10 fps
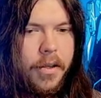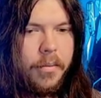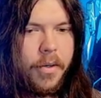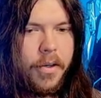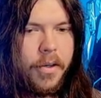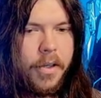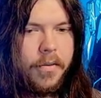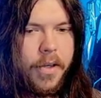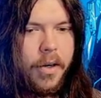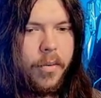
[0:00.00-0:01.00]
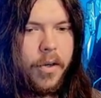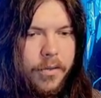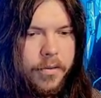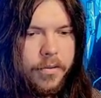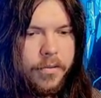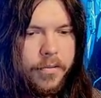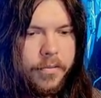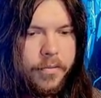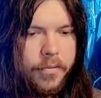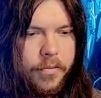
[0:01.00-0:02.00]
Oh my god, that'll work.
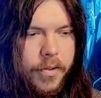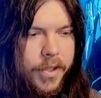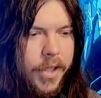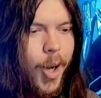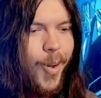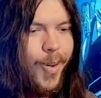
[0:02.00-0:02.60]
No.